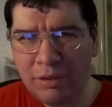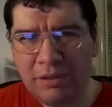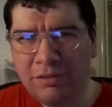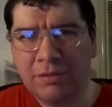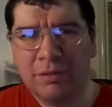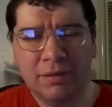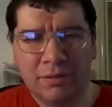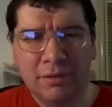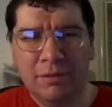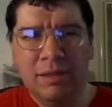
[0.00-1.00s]
Reach.
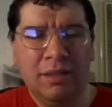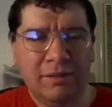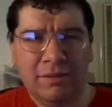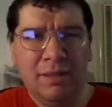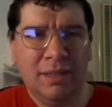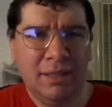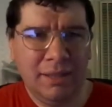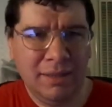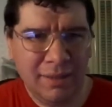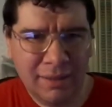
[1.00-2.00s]
So yes,
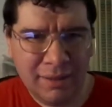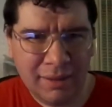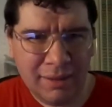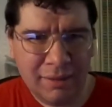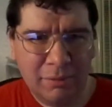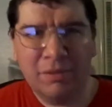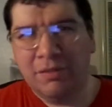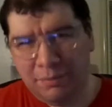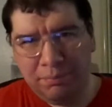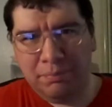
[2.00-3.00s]

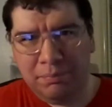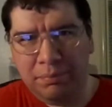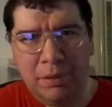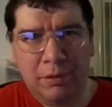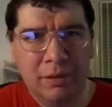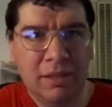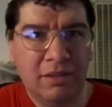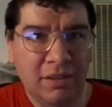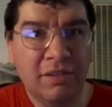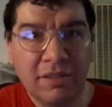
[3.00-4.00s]
which apparently
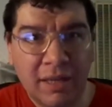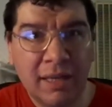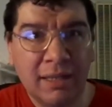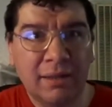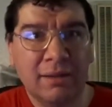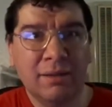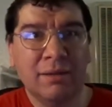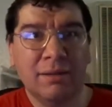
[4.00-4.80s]
he did died.